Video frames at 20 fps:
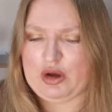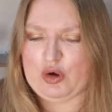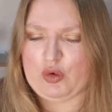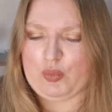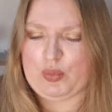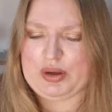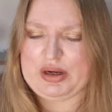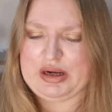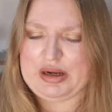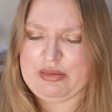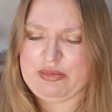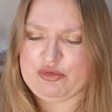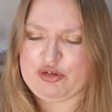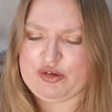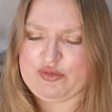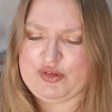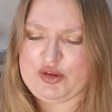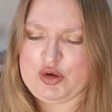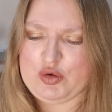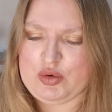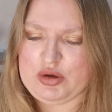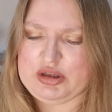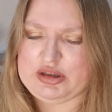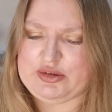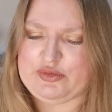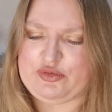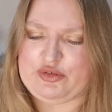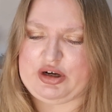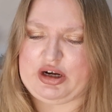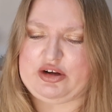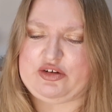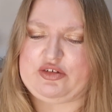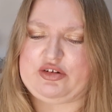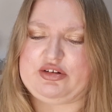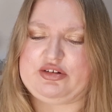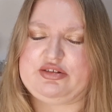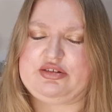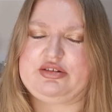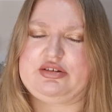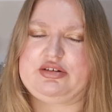when I'm reviewing the
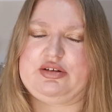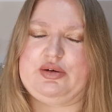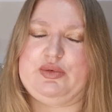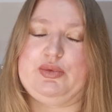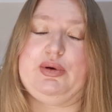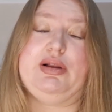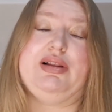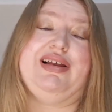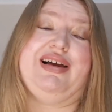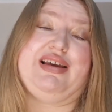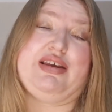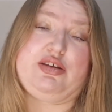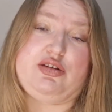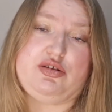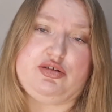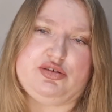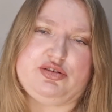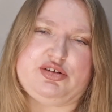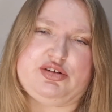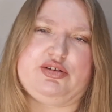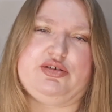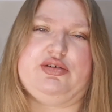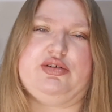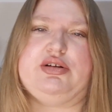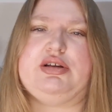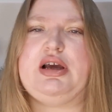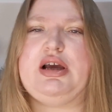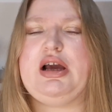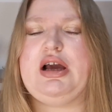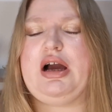fragrance, well, I used to do it.